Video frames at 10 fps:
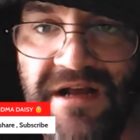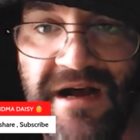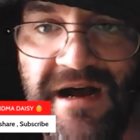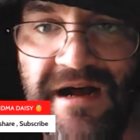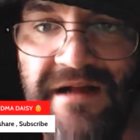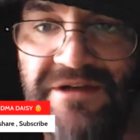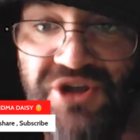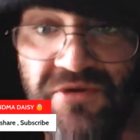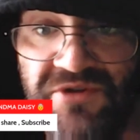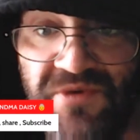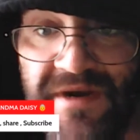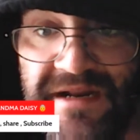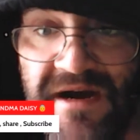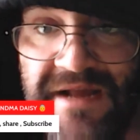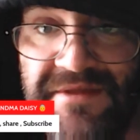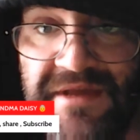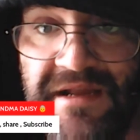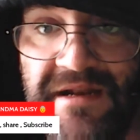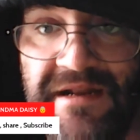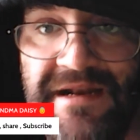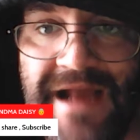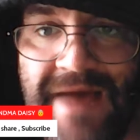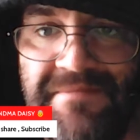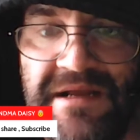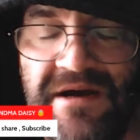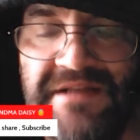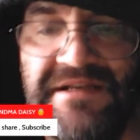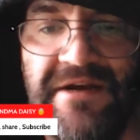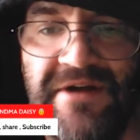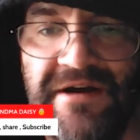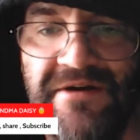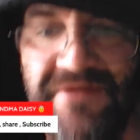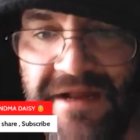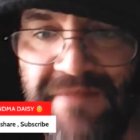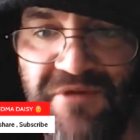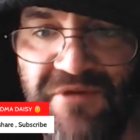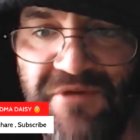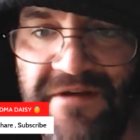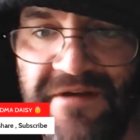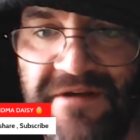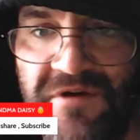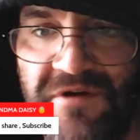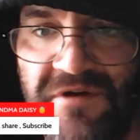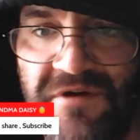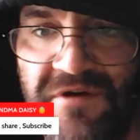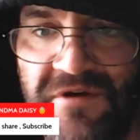June 29th in Napanee, Ontario that I'm really looking forward to, that